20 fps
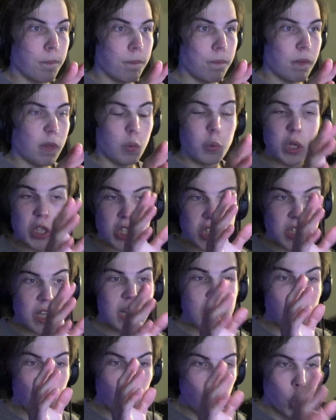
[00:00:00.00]
we
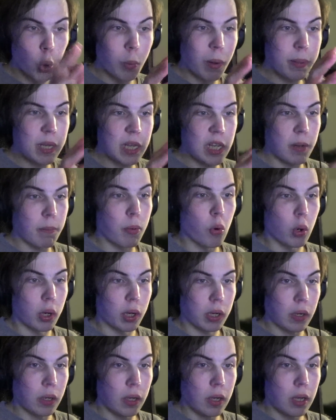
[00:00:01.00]
see Kuma being
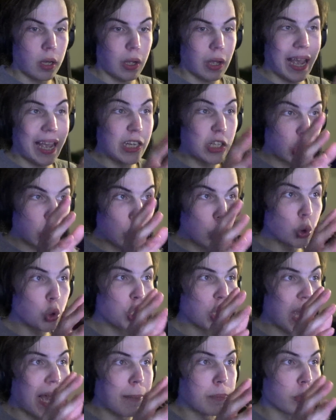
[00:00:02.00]
born, and 2
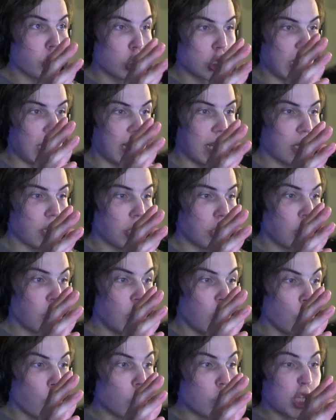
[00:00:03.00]
chapters later,
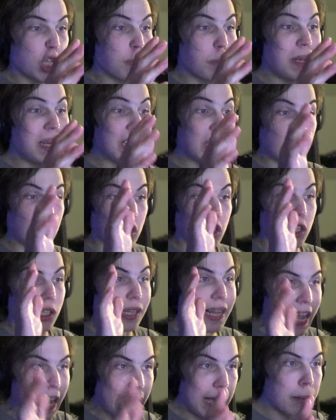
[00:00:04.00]
we're just being
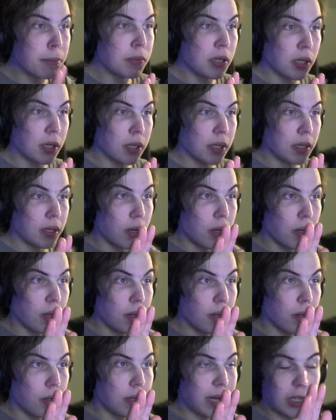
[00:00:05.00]
slammed.
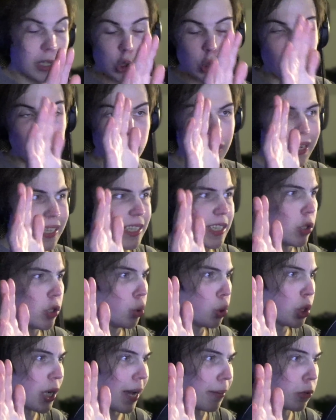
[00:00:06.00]
Did I say
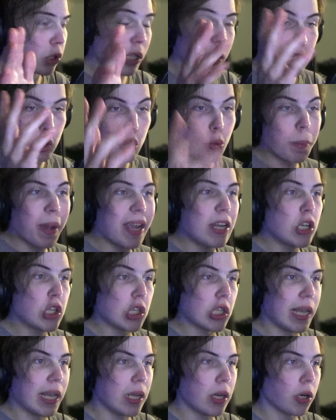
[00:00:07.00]
2 chapters? Like 2
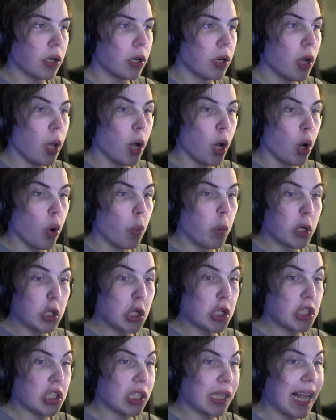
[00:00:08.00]
pages later, we're
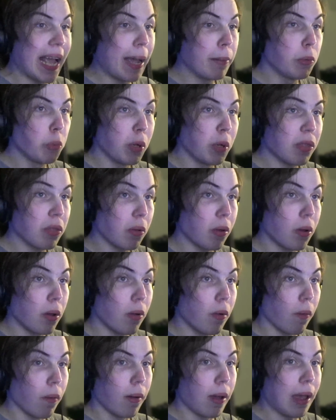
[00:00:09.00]
just slammed with
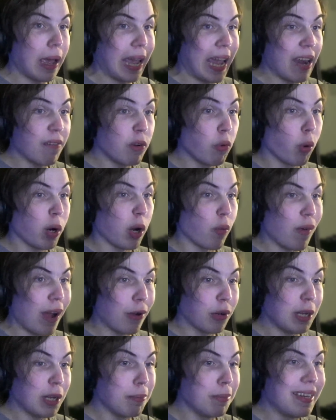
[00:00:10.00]
everyone
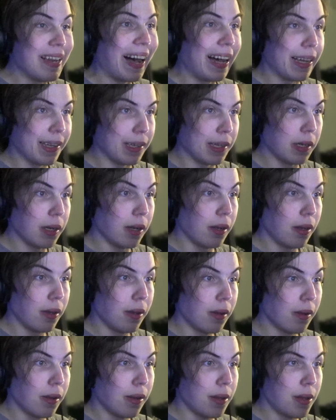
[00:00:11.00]
around him dying
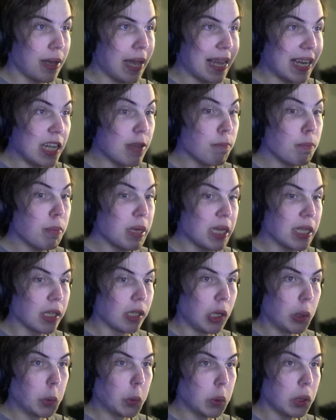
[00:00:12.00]
and him being
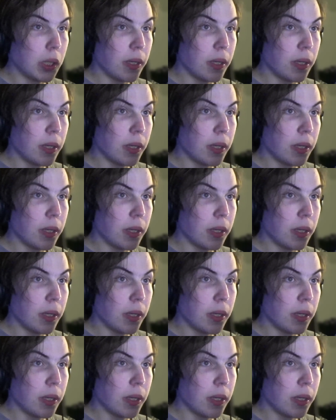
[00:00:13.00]
alone.